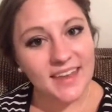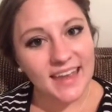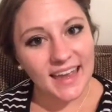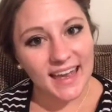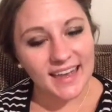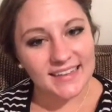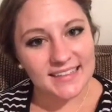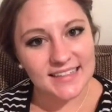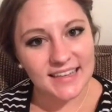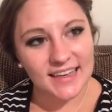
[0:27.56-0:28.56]

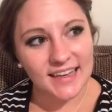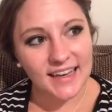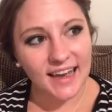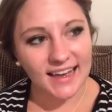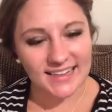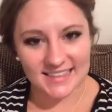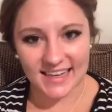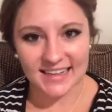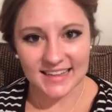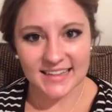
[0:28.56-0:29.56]
And I
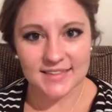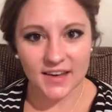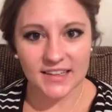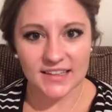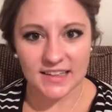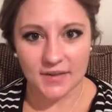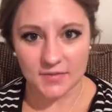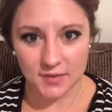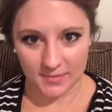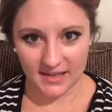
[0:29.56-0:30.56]
decided that it's finally time
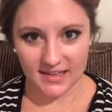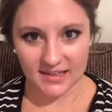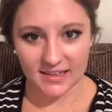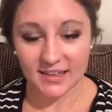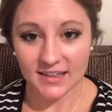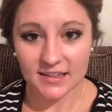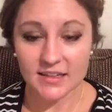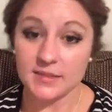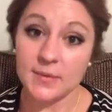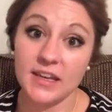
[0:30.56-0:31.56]
for me
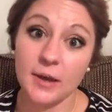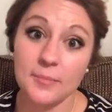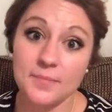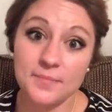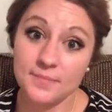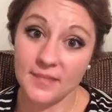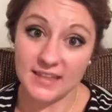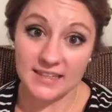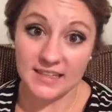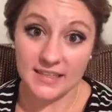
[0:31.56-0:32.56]
to speak up
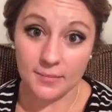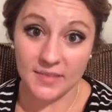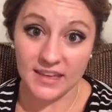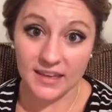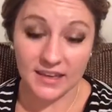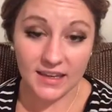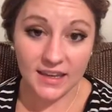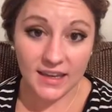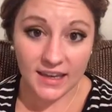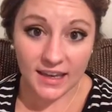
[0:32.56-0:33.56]
and say something
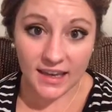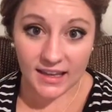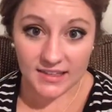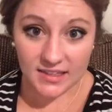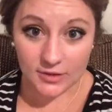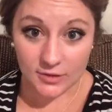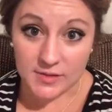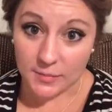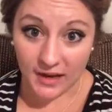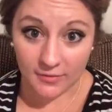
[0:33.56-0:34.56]
and to
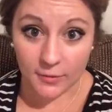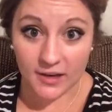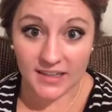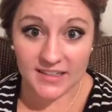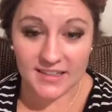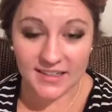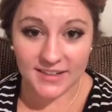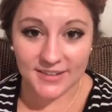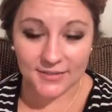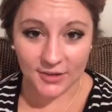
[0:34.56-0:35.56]
use my voice
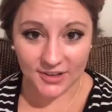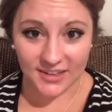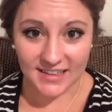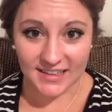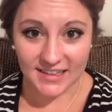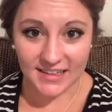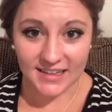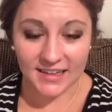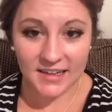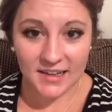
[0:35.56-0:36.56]
for good.
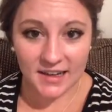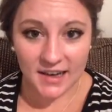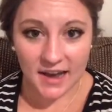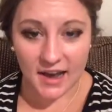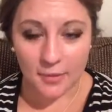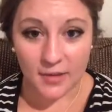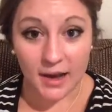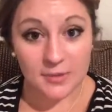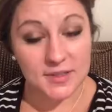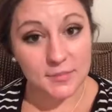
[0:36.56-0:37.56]
I
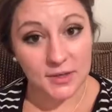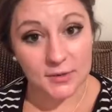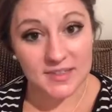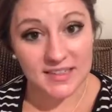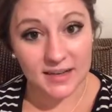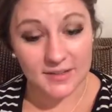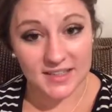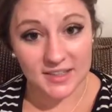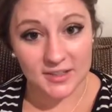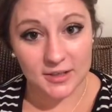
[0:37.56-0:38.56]
was abused. I was
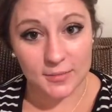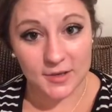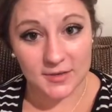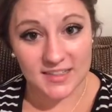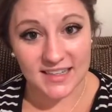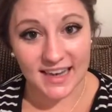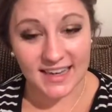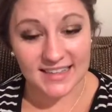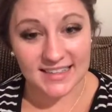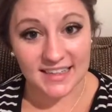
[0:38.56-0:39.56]
sexually abused
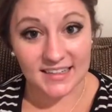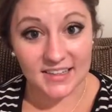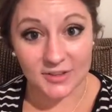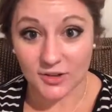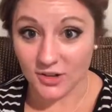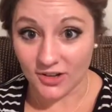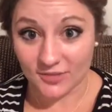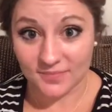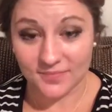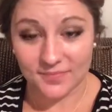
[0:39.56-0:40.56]
as a little girl
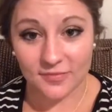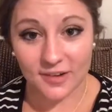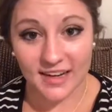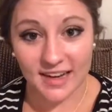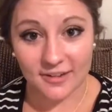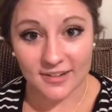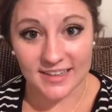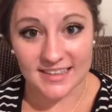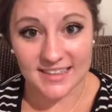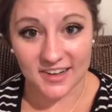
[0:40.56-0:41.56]
when I
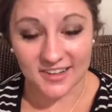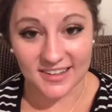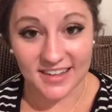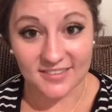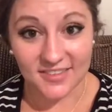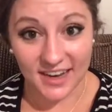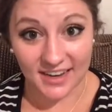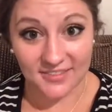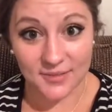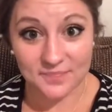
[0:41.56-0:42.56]
was younger than 5.